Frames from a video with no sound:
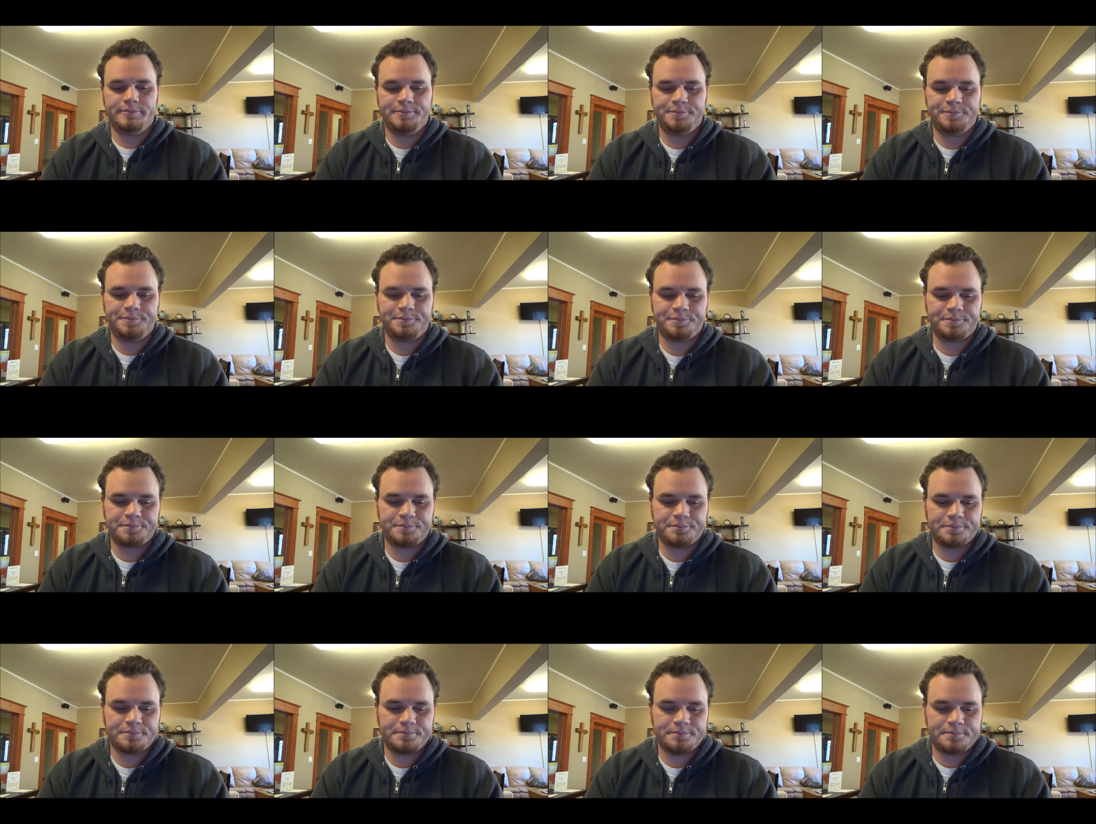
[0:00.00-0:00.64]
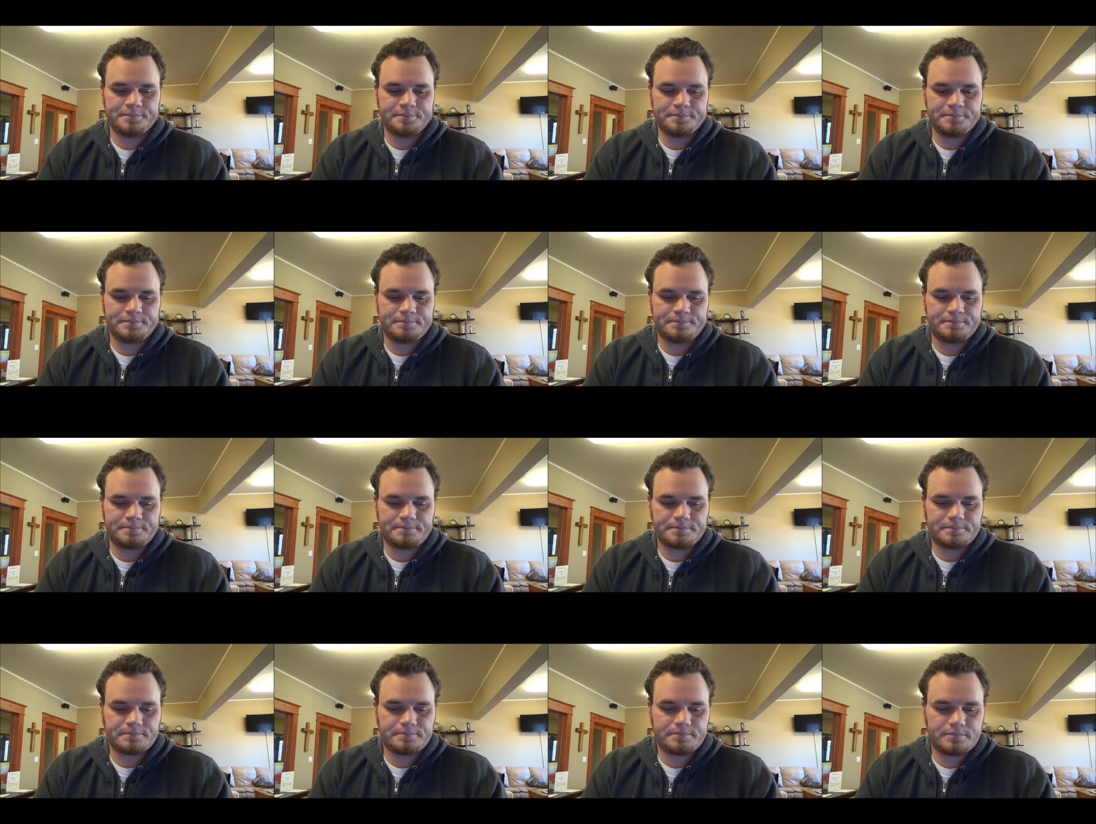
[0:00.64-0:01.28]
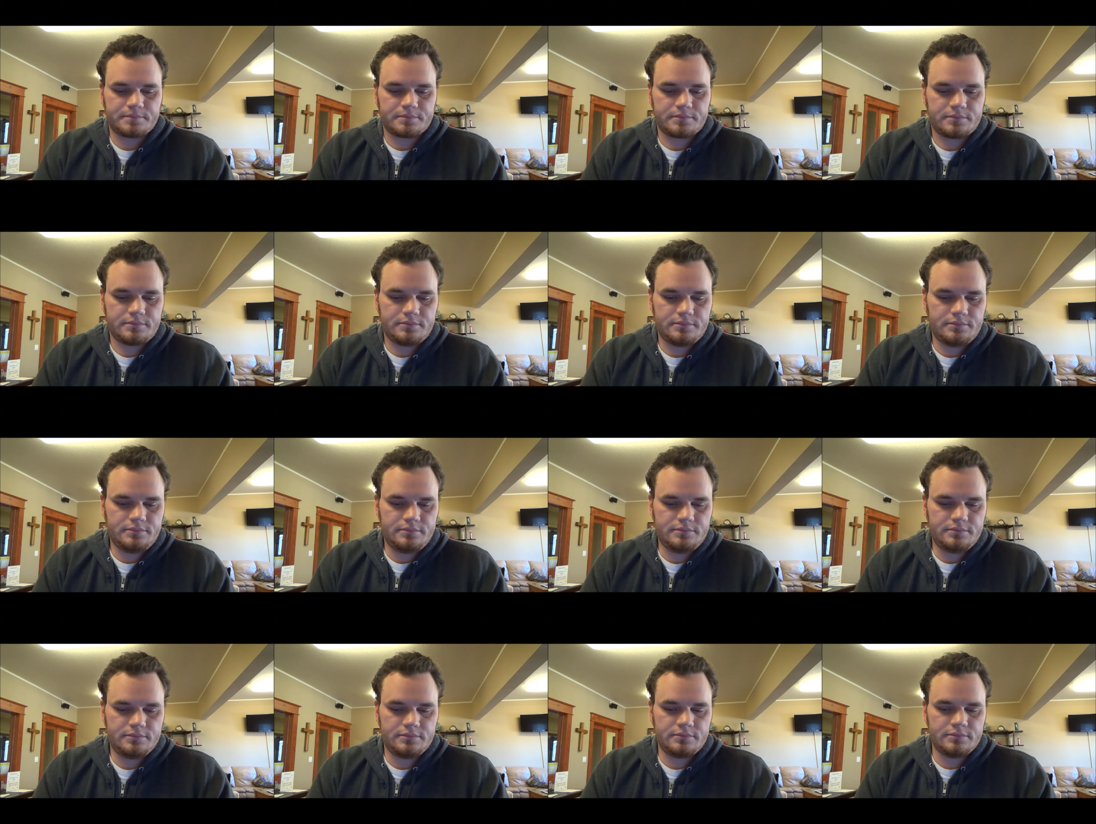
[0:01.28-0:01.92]

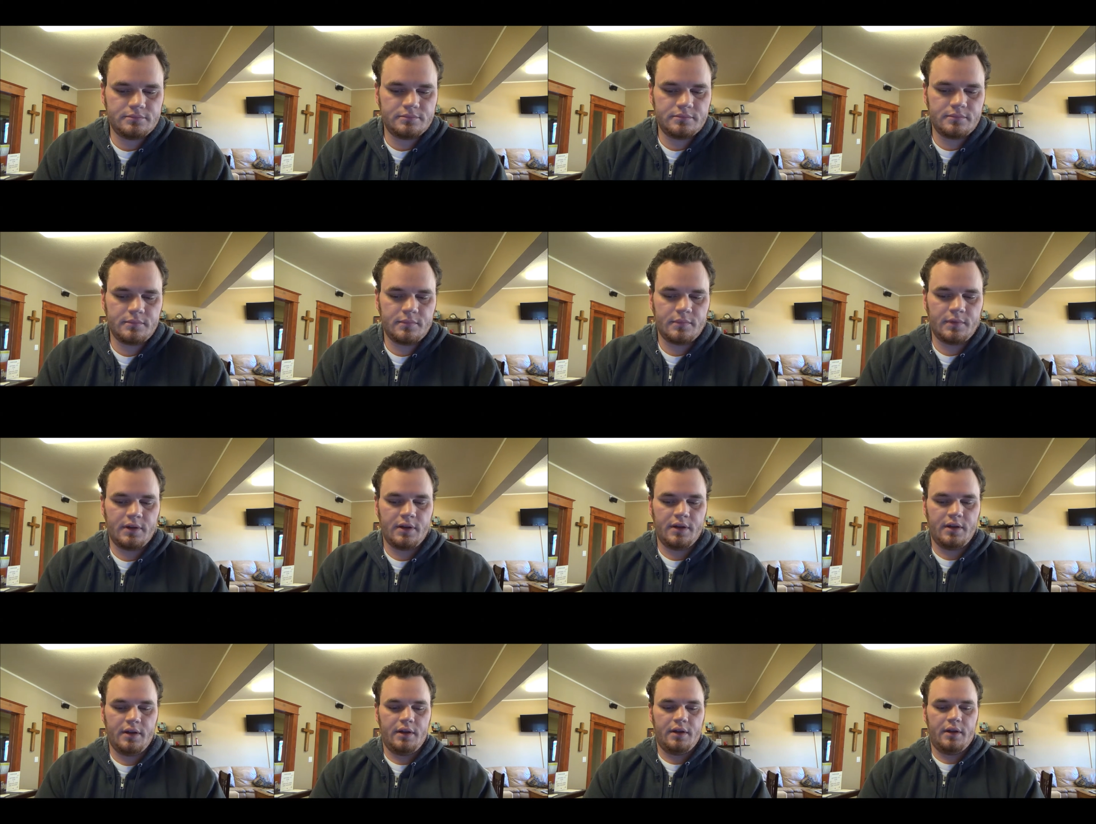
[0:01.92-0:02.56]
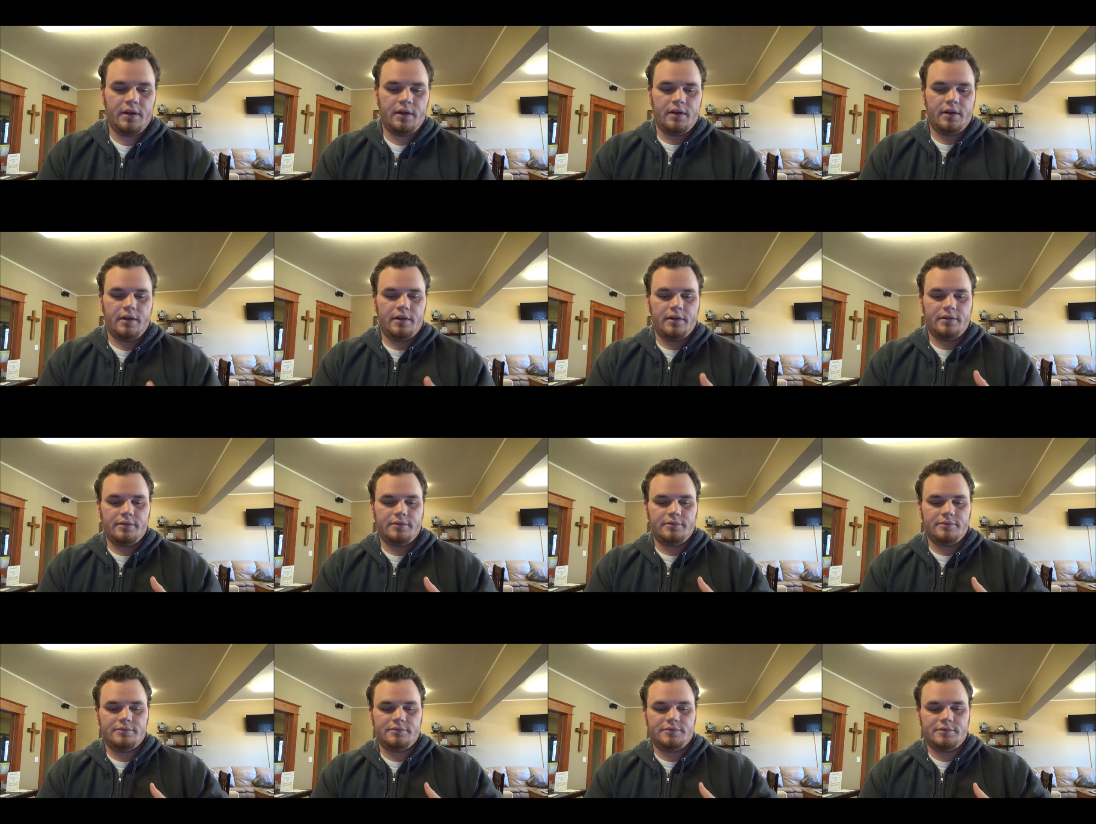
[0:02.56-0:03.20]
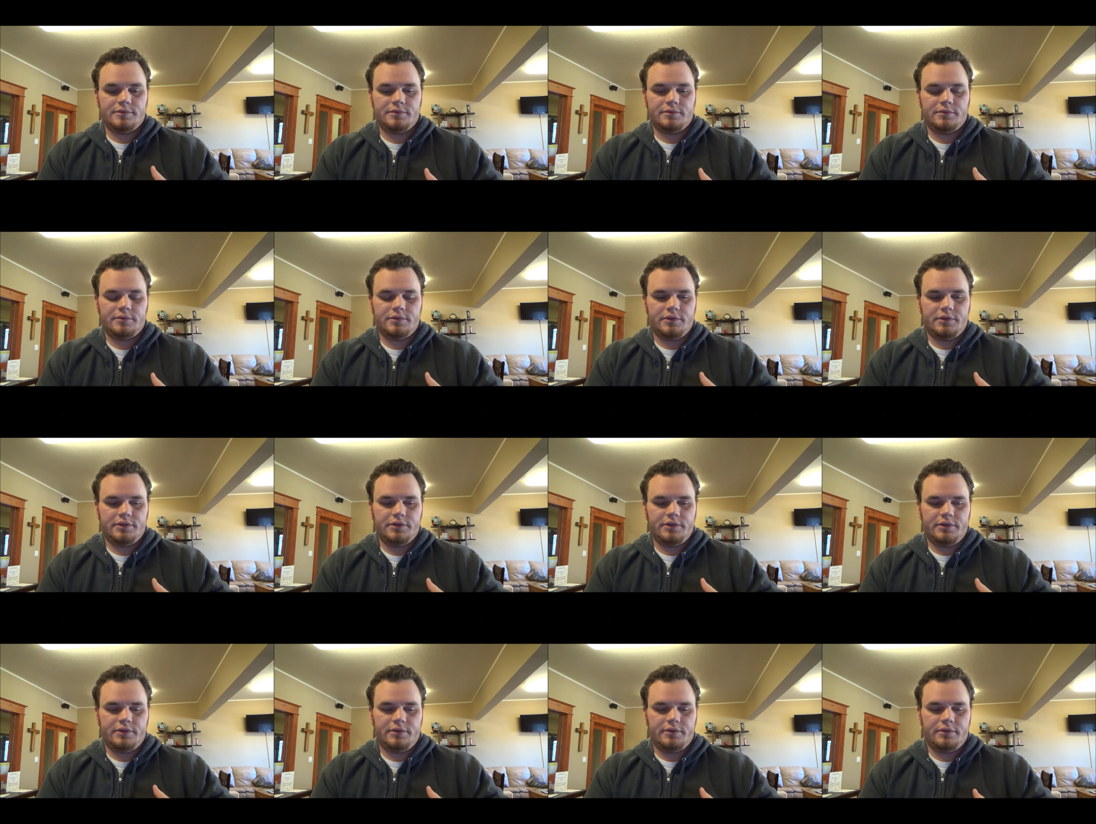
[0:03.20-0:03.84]

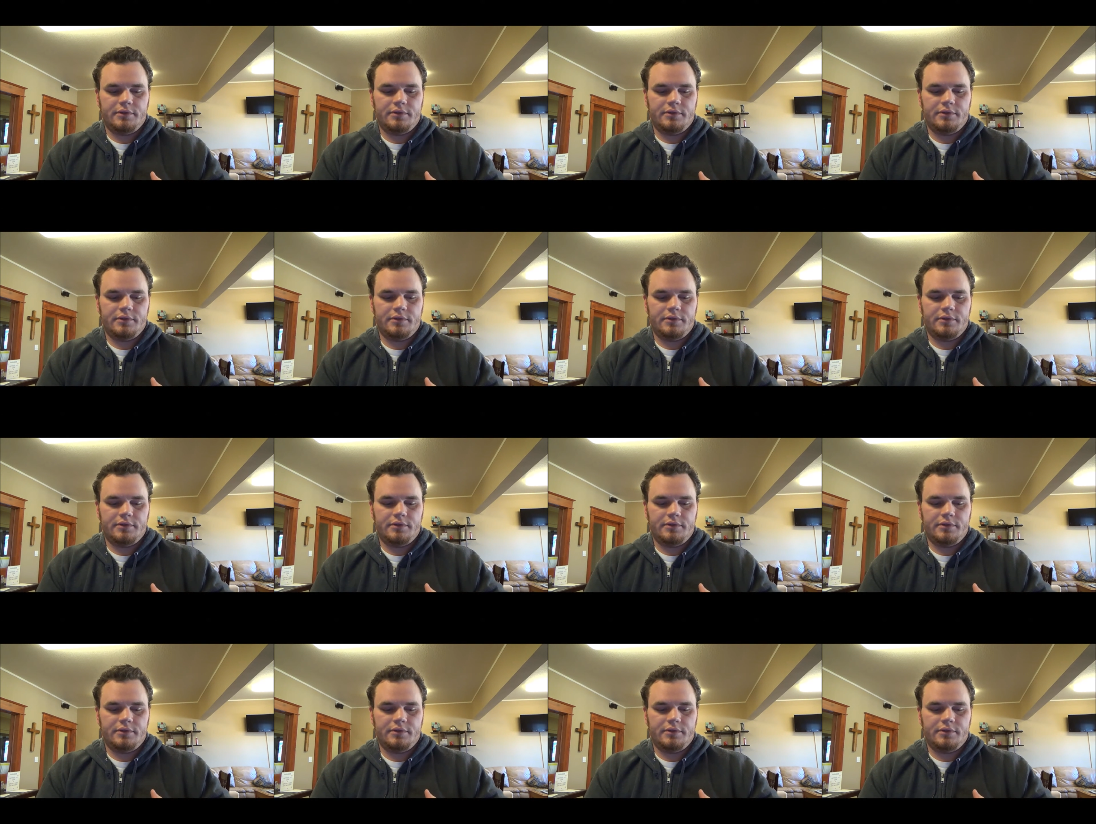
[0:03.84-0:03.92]
Nothing is said.